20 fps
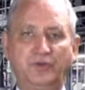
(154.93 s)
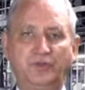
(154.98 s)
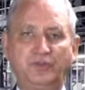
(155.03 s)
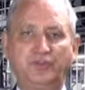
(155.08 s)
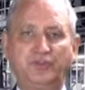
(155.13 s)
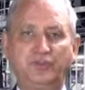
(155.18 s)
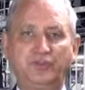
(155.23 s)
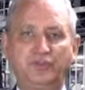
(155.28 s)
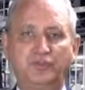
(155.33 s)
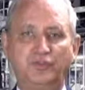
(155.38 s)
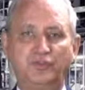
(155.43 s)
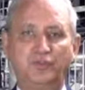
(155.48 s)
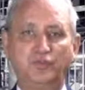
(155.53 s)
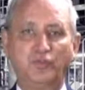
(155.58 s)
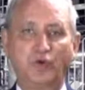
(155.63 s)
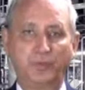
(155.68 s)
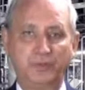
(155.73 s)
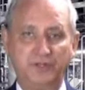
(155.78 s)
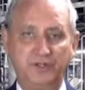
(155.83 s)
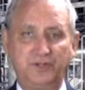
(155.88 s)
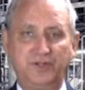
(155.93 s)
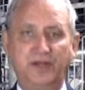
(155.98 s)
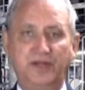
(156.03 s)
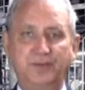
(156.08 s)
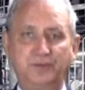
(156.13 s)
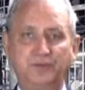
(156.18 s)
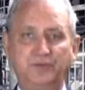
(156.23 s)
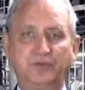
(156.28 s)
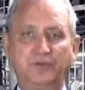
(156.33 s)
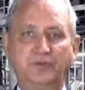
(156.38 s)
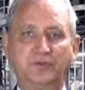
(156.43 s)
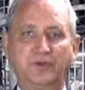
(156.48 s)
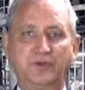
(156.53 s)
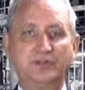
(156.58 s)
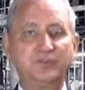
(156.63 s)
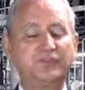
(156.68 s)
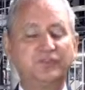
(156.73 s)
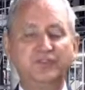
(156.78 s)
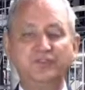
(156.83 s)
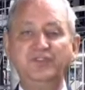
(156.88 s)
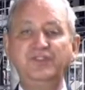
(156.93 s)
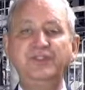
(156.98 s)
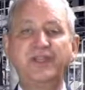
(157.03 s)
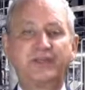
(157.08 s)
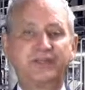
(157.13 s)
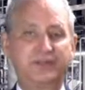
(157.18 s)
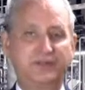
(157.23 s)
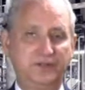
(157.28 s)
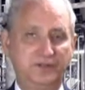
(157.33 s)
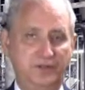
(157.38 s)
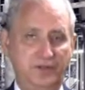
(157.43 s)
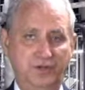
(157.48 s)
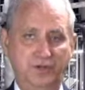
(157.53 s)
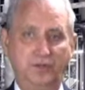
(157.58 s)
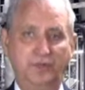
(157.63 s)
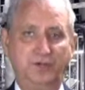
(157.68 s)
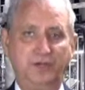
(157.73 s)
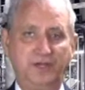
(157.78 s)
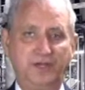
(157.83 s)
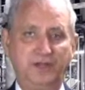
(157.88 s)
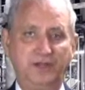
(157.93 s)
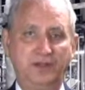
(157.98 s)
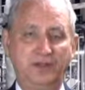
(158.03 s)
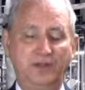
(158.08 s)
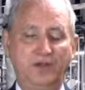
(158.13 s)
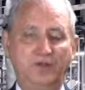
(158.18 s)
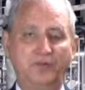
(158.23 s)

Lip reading: since Roman times. And this is nothing new, okay?